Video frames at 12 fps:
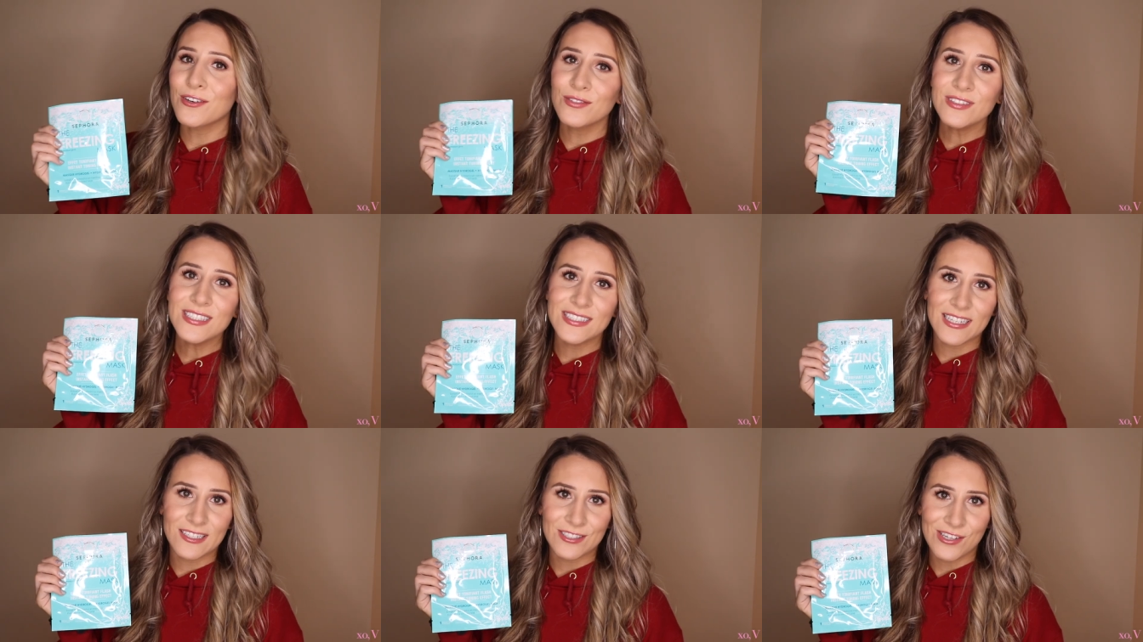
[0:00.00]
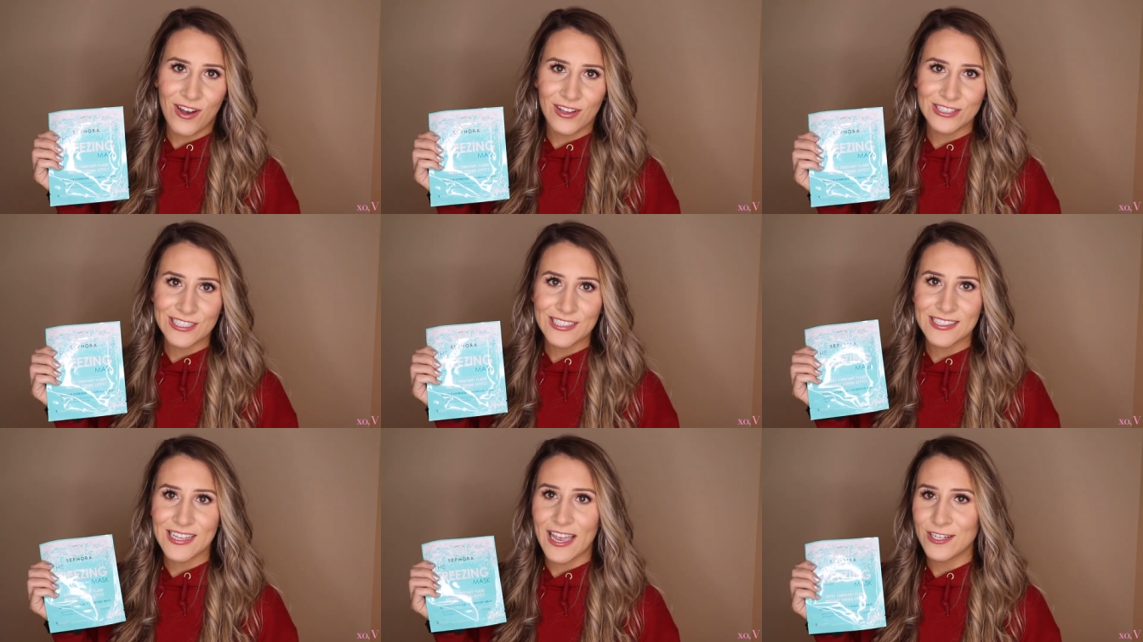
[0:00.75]
They're only
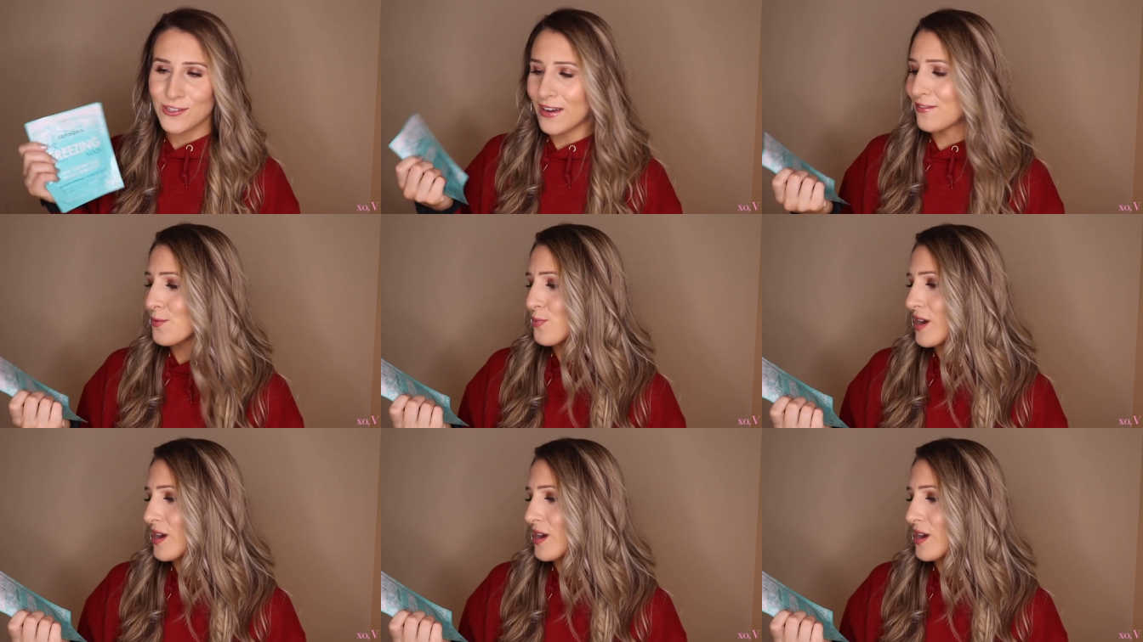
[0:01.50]
$6. I do have the